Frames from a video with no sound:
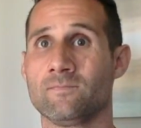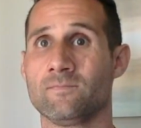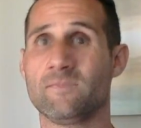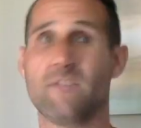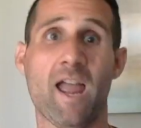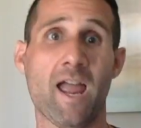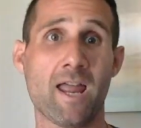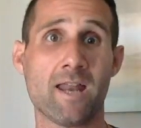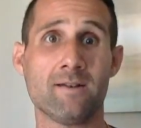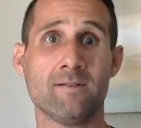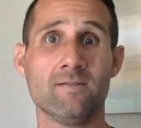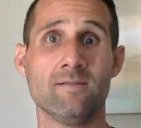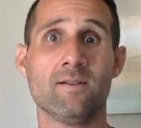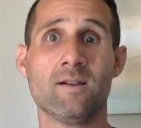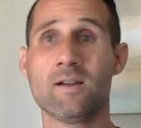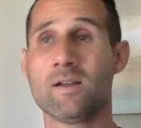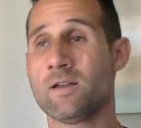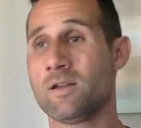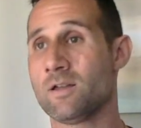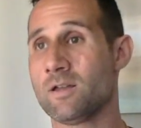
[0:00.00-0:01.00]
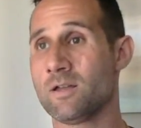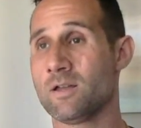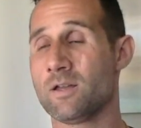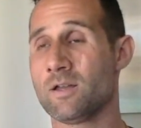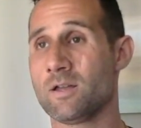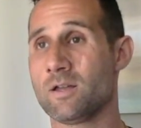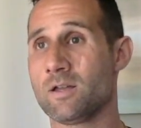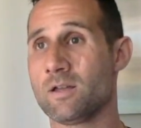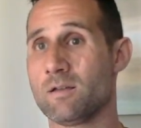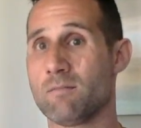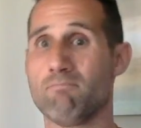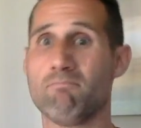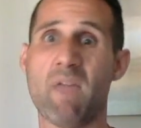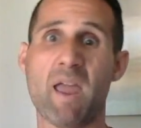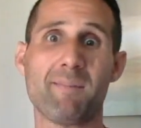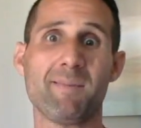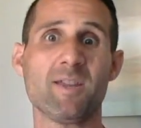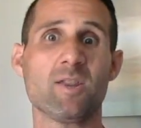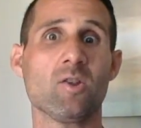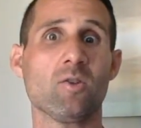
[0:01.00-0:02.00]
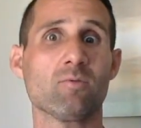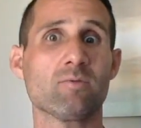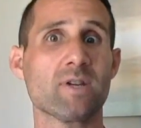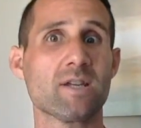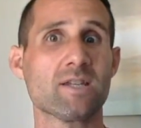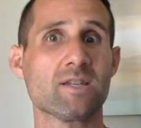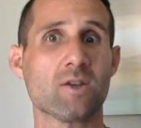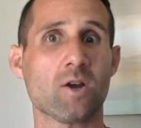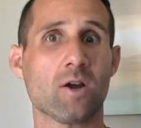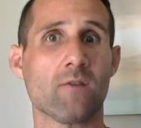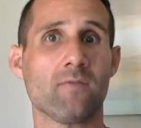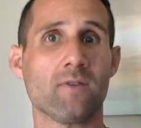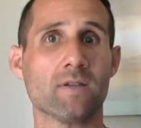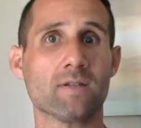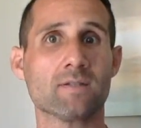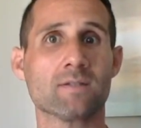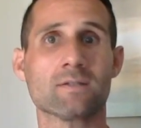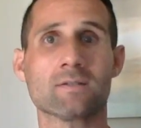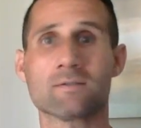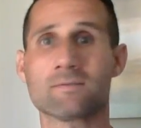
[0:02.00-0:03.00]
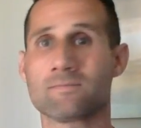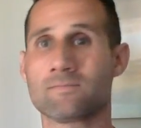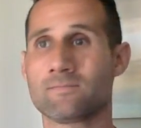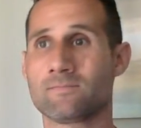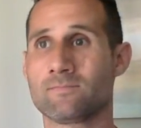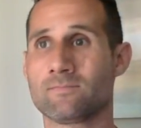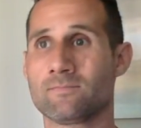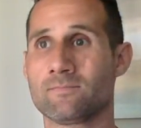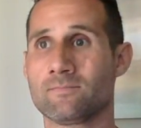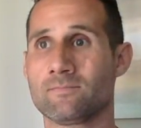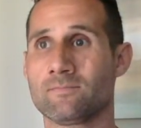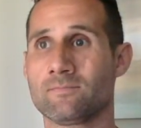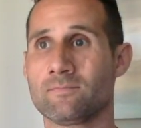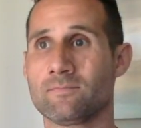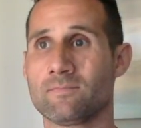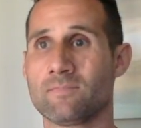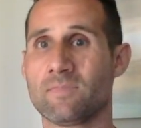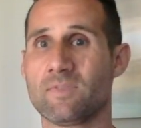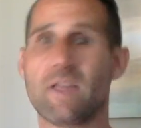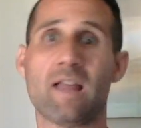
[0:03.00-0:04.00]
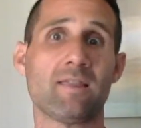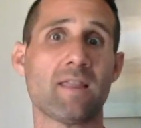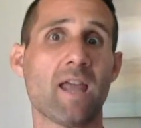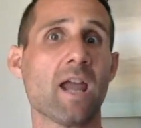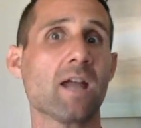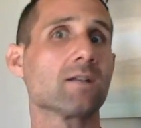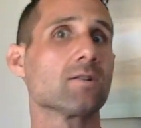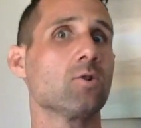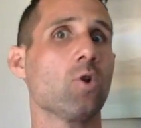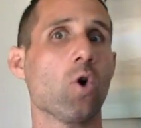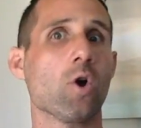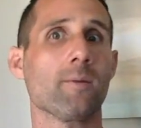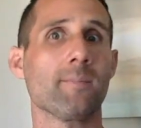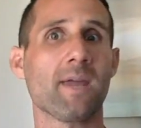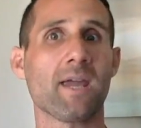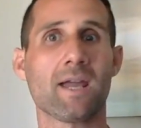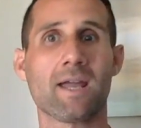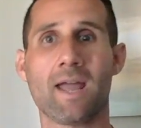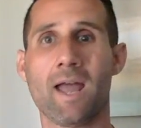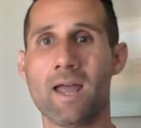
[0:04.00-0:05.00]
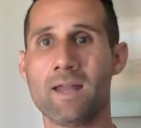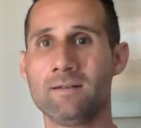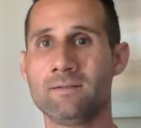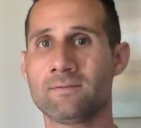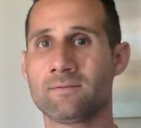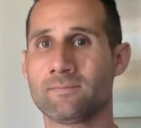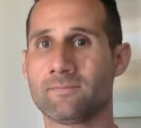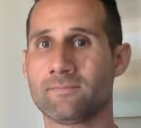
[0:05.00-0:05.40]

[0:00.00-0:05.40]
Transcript: Then Maybe they'll resurface. Then they ignore me again.